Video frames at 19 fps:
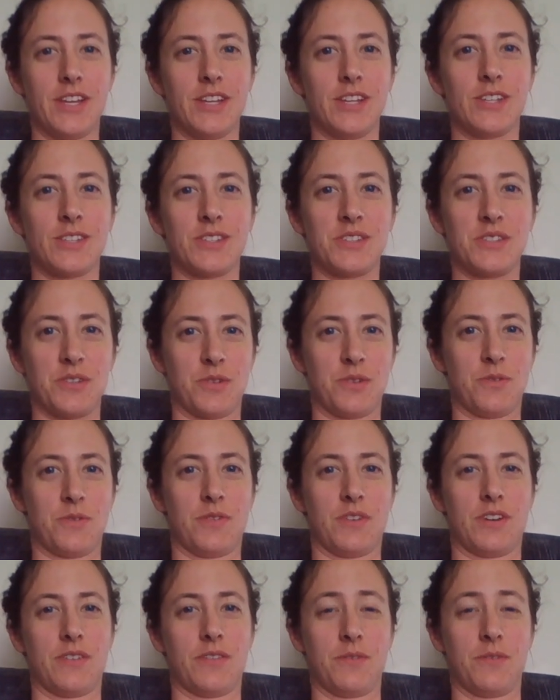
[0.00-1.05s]

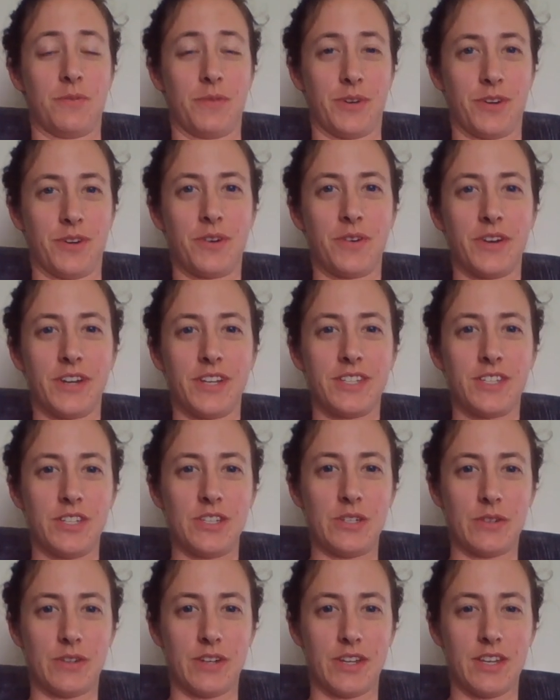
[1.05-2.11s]
So we're going to
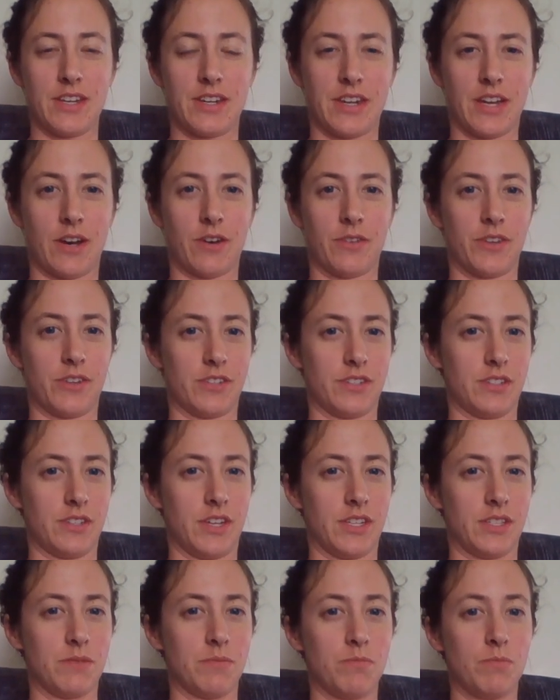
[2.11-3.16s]
do it. Now
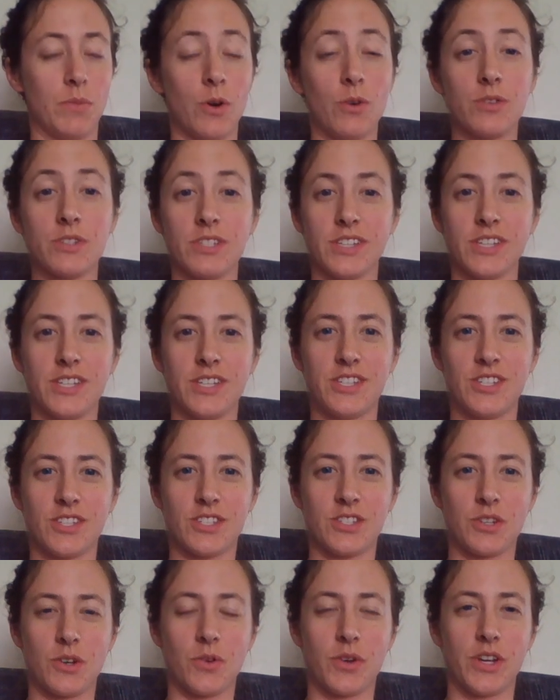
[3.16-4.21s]
it's mostly
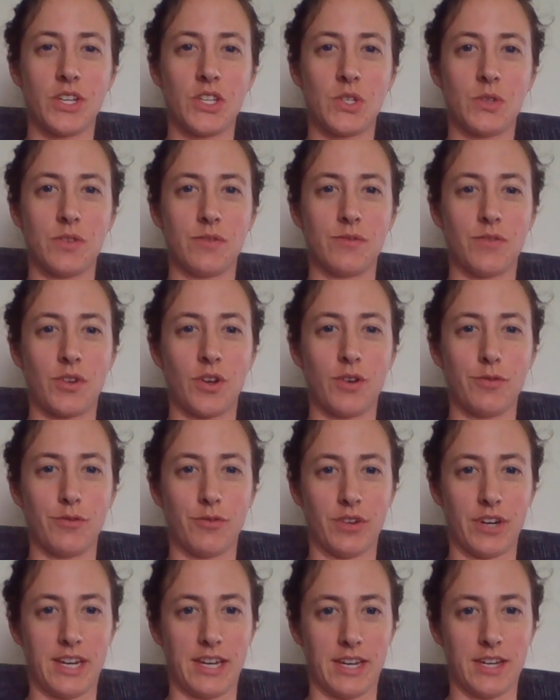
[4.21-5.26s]
just going to involve
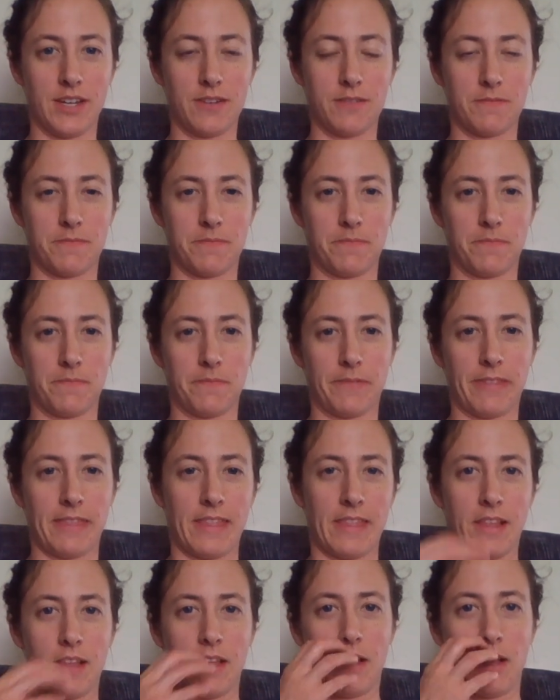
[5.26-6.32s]
reading.
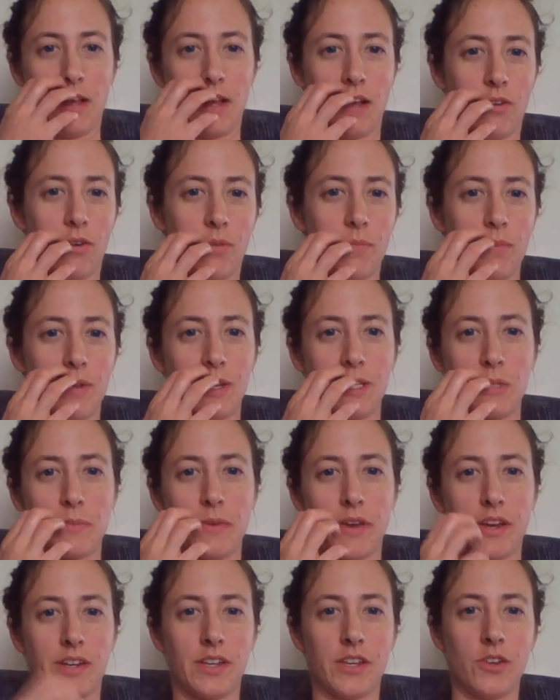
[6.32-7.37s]
I won't be
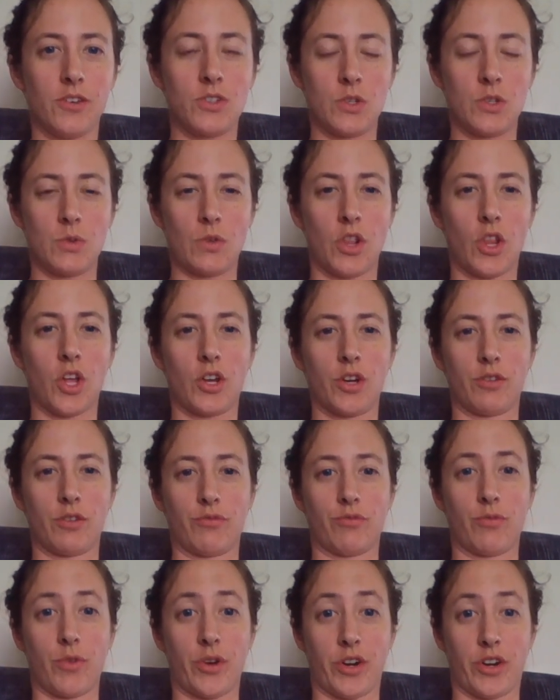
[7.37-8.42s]
expecting you to do a lot
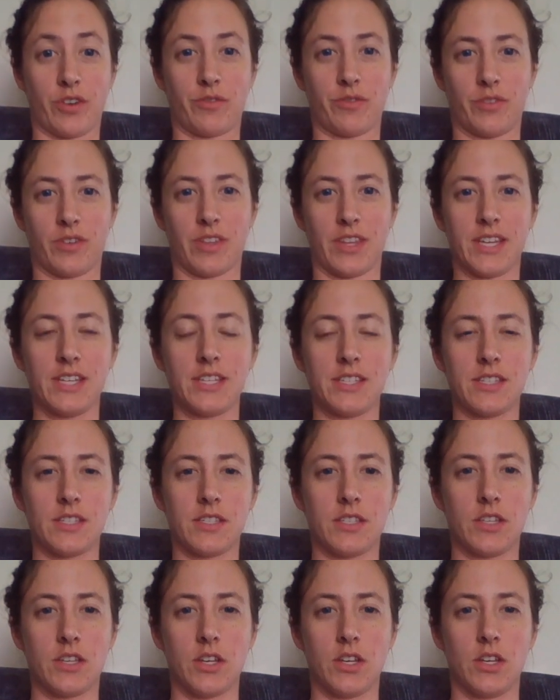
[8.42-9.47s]
of work for this.